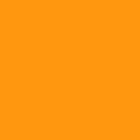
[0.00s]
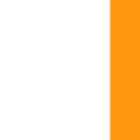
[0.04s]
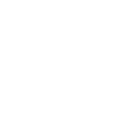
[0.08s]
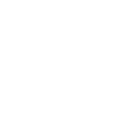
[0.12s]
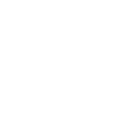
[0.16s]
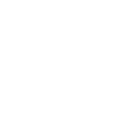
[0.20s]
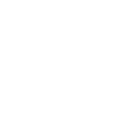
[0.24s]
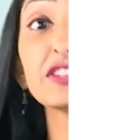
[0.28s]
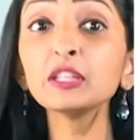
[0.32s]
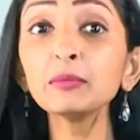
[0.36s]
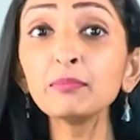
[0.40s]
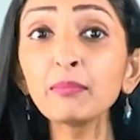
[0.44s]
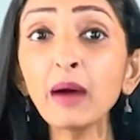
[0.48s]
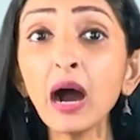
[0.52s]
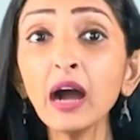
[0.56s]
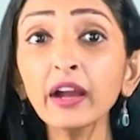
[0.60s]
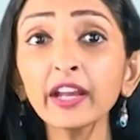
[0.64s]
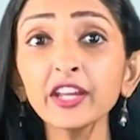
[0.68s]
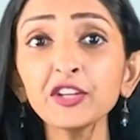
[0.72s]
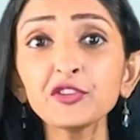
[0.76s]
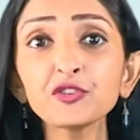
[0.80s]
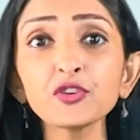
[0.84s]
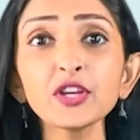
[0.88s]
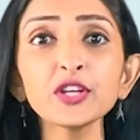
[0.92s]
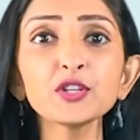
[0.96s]
If the
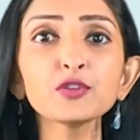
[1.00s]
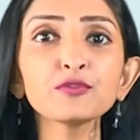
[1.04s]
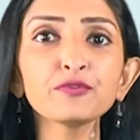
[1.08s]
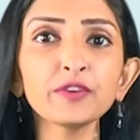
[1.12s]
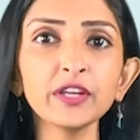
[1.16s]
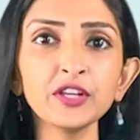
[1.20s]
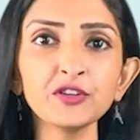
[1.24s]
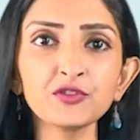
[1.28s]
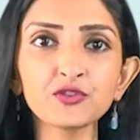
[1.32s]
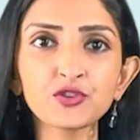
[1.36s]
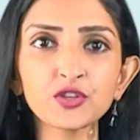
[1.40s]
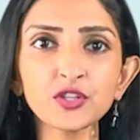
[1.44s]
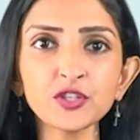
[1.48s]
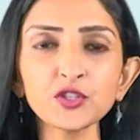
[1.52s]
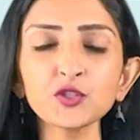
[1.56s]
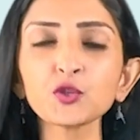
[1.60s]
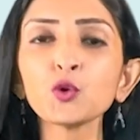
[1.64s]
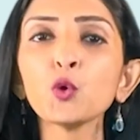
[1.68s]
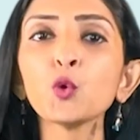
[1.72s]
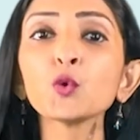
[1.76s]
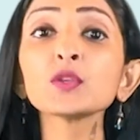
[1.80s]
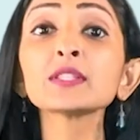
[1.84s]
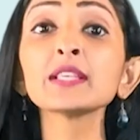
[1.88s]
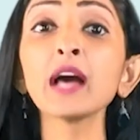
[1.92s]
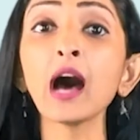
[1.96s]
market rate of interest
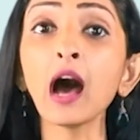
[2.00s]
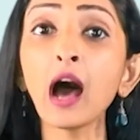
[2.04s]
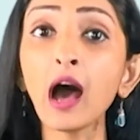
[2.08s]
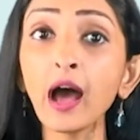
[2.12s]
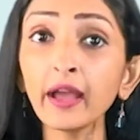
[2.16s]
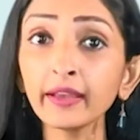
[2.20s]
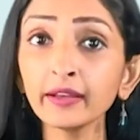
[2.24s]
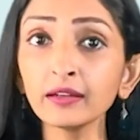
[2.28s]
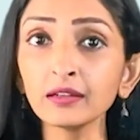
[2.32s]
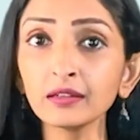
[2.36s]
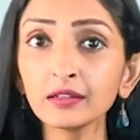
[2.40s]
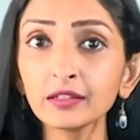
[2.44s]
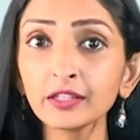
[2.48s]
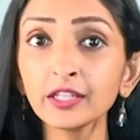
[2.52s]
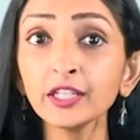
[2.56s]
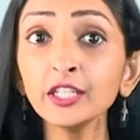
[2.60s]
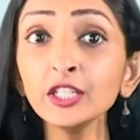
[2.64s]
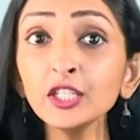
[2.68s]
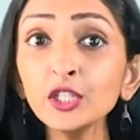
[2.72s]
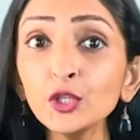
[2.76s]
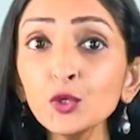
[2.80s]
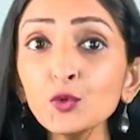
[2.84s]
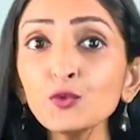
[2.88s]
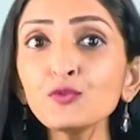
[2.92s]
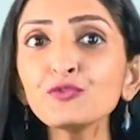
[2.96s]
goes higher,
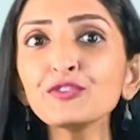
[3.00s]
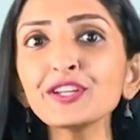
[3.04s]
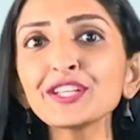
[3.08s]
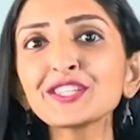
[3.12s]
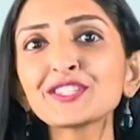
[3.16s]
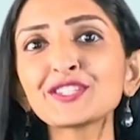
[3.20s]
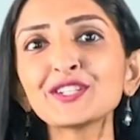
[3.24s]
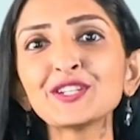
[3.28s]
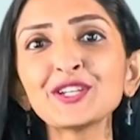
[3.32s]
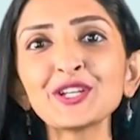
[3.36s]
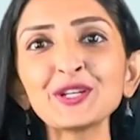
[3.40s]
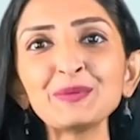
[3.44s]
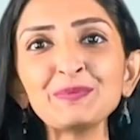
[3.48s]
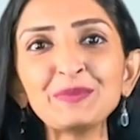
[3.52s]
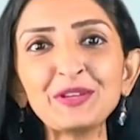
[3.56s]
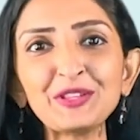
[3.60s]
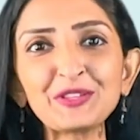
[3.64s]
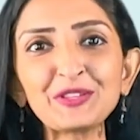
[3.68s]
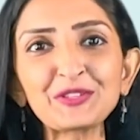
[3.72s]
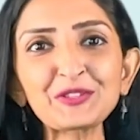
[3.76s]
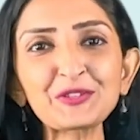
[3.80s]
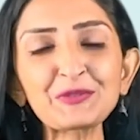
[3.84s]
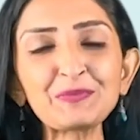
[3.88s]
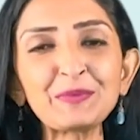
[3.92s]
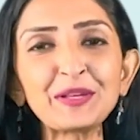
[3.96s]
new fixed income
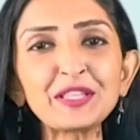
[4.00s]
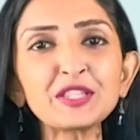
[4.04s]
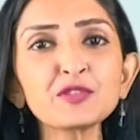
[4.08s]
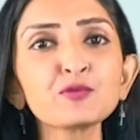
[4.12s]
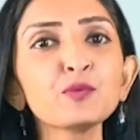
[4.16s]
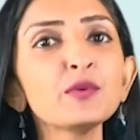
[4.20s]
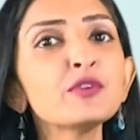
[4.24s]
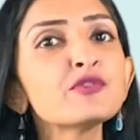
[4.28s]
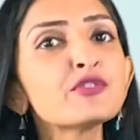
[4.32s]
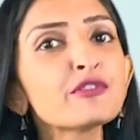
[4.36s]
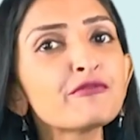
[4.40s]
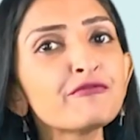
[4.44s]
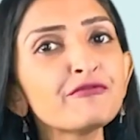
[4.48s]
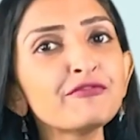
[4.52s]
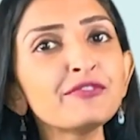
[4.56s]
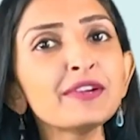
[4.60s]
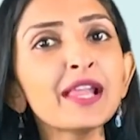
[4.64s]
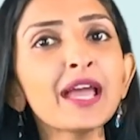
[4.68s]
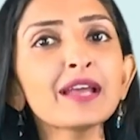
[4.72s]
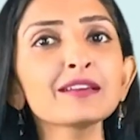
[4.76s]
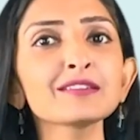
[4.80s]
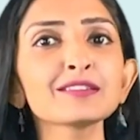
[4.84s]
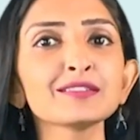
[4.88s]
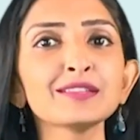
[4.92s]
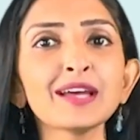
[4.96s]
instruments will
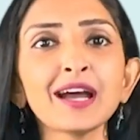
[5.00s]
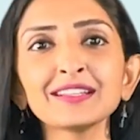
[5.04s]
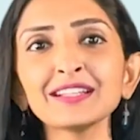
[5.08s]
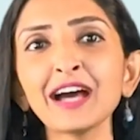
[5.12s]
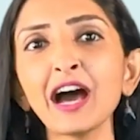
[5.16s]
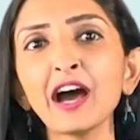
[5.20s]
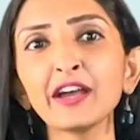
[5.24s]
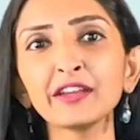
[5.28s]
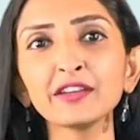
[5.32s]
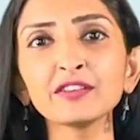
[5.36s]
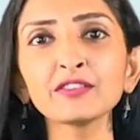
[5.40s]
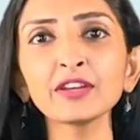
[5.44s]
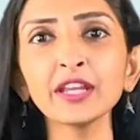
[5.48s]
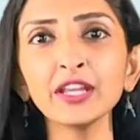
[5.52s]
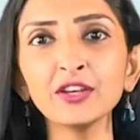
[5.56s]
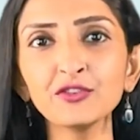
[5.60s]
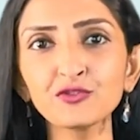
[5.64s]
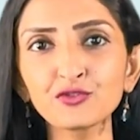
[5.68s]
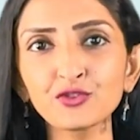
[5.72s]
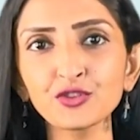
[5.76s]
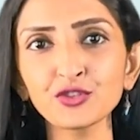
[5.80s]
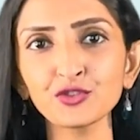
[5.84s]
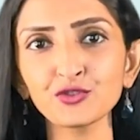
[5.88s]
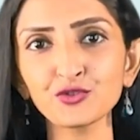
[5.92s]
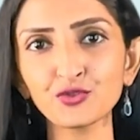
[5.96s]
reflect that higher
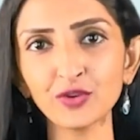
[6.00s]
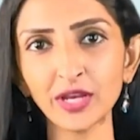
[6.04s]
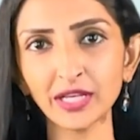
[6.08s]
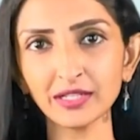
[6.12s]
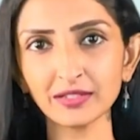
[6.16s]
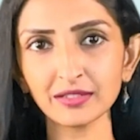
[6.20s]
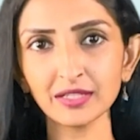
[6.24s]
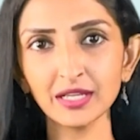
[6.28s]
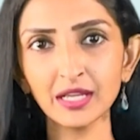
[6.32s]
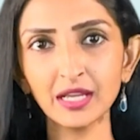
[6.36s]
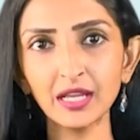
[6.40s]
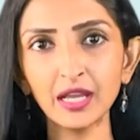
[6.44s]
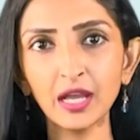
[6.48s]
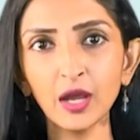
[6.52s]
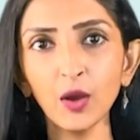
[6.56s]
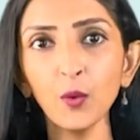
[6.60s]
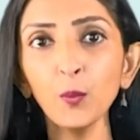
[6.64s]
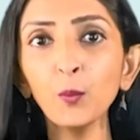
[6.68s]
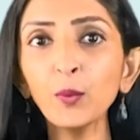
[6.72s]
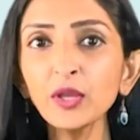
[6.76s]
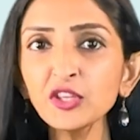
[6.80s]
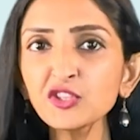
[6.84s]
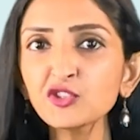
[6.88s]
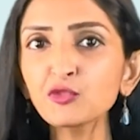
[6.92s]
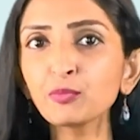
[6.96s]
interest rate,
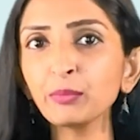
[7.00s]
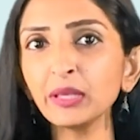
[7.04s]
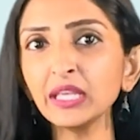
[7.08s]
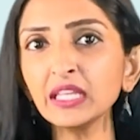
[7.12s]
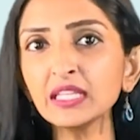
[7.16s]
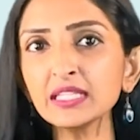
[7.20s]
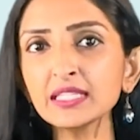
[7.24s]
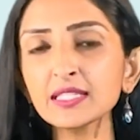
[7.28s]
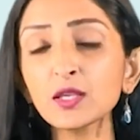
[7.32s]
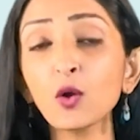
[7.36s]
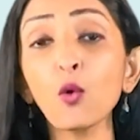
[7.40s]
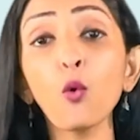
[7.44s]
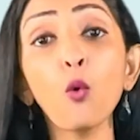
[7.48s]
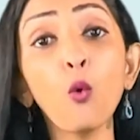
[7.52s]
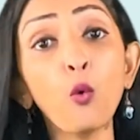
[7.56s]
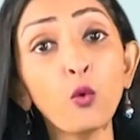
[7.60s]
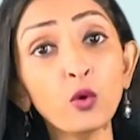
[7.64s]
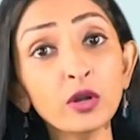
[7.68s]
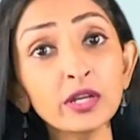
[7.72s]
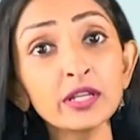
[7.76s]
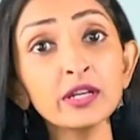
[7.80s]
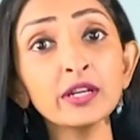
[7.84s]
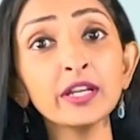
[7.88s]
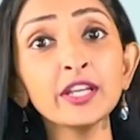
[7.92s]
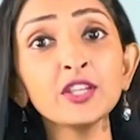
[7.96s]
which means
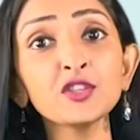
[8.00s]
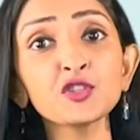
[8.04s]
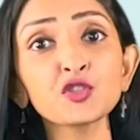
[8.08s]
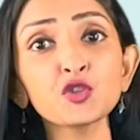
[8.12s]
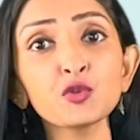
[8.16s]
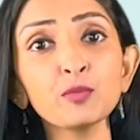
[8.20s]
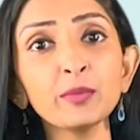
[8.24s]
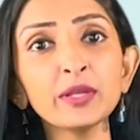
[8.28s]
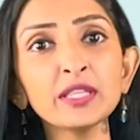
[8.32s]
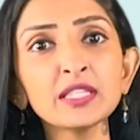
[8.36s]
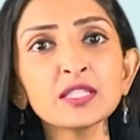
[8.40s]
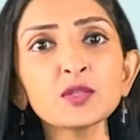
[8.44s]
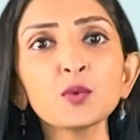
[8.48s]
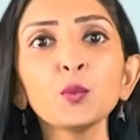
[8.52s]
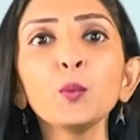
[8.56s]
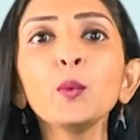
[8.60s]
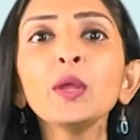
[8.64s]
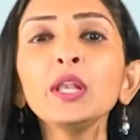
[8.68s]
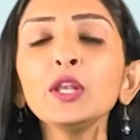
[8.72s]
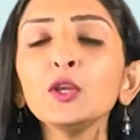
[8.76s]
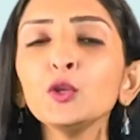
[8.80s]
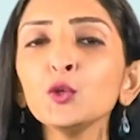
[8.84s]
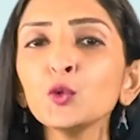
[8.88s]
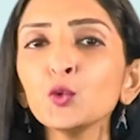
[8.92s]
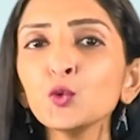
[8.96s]
older instruments
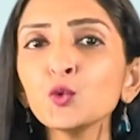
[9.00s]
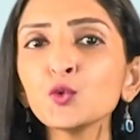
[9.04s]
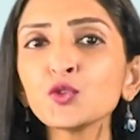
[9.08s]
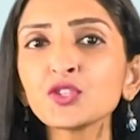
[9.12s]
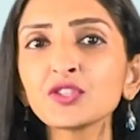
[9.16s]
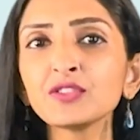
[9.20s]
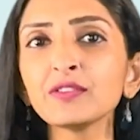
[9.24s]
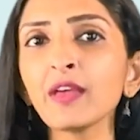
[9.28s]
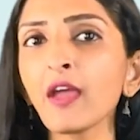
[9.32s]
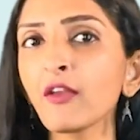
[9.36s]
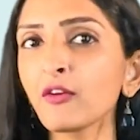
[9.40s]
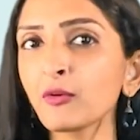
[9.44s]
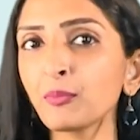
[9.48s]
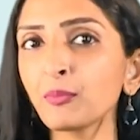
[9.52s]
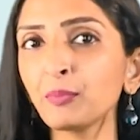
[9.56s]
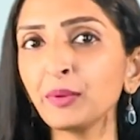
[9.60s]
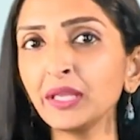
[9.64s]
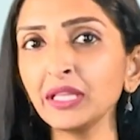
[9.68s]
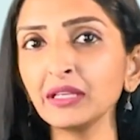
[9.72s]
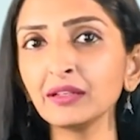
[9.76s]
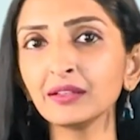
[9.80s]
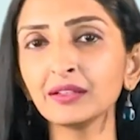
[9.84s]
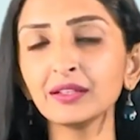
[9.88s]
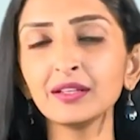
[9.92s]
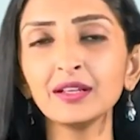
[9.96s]
will lose their appeal.